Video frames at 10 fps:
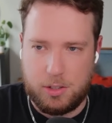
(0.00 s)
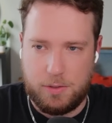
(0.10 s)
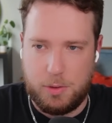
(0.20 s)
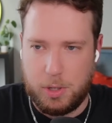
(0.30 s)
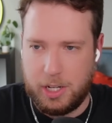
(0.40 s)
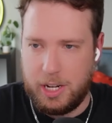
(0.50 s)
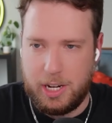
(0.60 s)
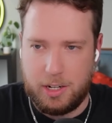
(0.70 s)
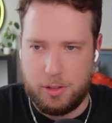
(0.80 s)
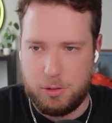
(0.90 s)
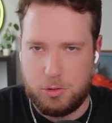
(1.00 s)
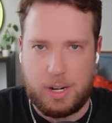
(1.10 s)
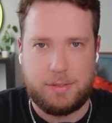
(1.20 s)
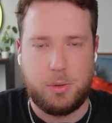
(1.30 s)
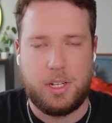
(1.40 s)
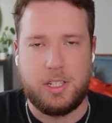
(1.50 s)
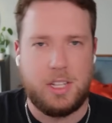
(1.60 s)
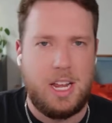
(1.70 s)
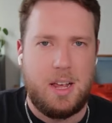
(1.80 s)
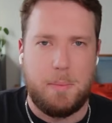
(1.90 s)
So if you want to get in on those drafts with us,
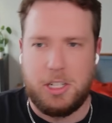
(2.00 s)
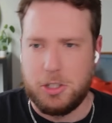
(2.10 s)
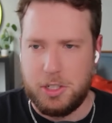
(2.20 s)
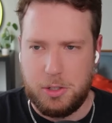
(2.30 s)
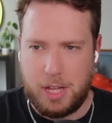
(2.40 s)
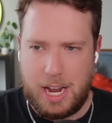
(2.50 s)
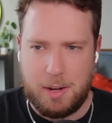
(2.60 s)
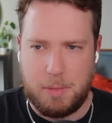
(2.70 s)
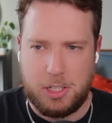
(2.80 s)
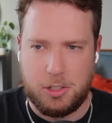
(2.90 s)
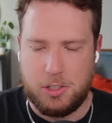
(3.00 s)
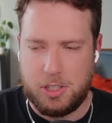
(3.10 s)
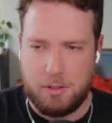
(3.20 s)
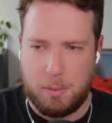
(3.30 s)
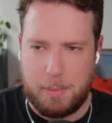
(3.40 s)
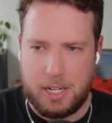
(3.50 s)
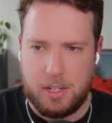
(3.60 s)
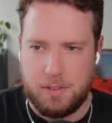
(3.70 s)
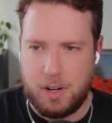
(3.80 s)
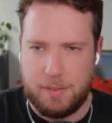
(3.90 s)
make sure you do that, and make sure you set a
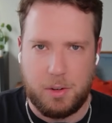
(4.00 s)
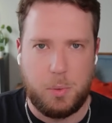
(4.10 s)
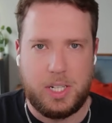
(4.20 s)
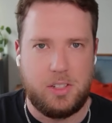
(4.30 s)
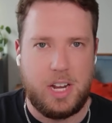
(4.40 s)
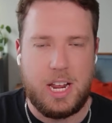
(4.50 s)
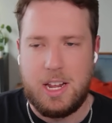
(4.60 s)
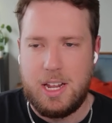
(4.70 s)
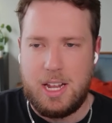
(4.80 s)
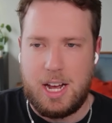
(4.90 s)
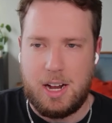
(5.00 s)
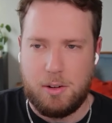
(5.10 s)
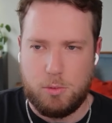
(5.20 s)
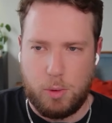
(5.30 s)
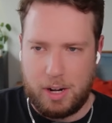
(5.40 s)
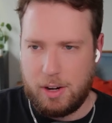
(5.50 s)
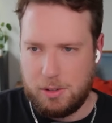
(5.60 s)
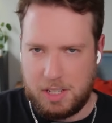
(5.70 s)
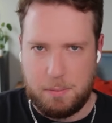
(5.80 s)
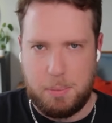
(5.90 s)
reminder for every Wednesday. Right
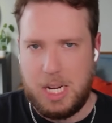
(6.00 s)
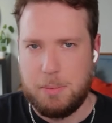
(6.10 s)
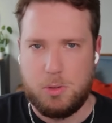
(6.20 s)
around 7 p.m.